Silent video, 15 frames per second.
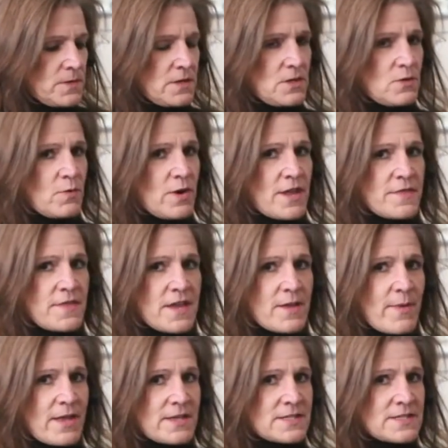you want to think
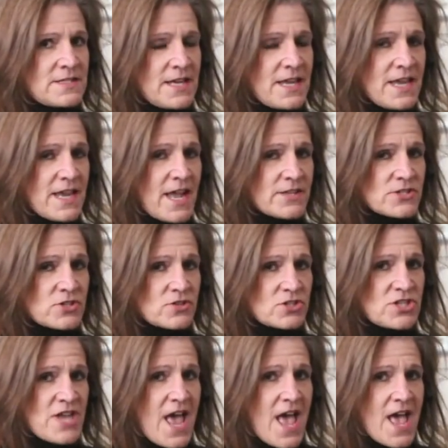about sticking out your
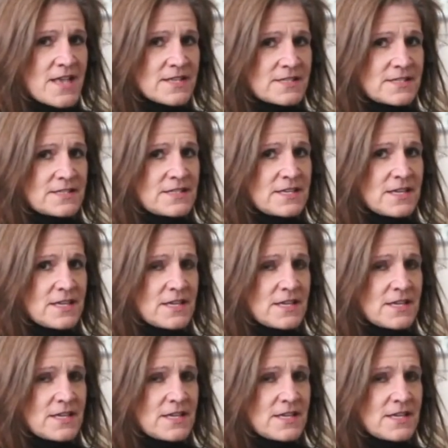chest